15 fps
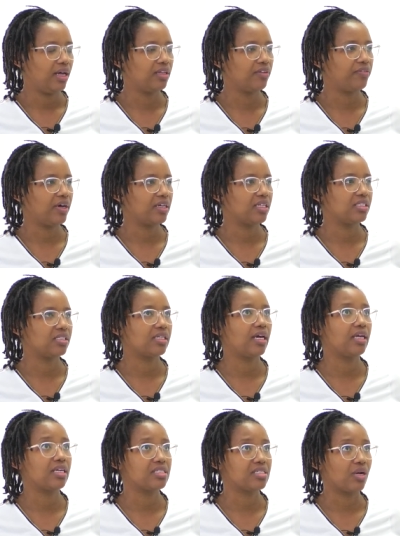and the fact that
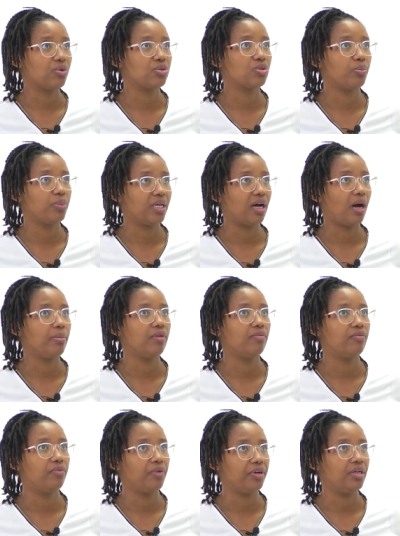Kenyans are also becoming
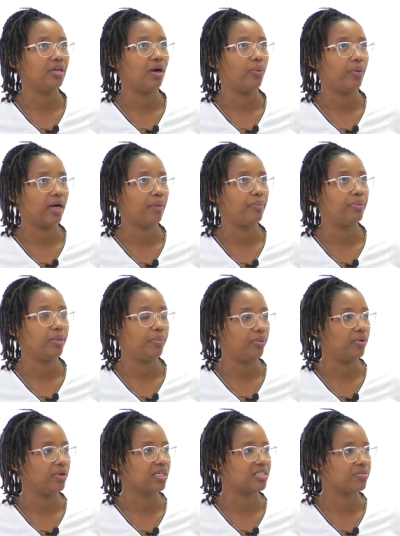very aware
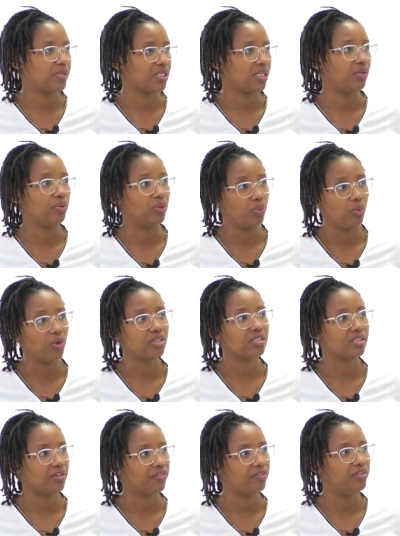people, especially with what
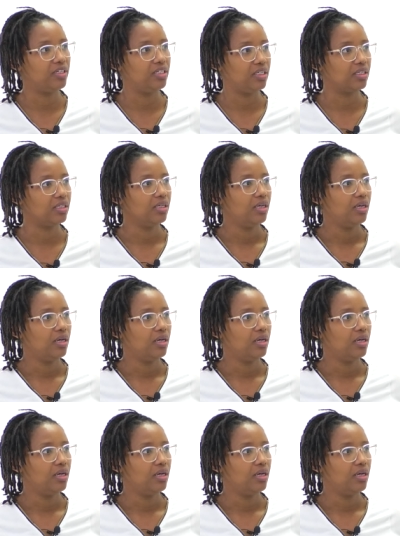they're feeding,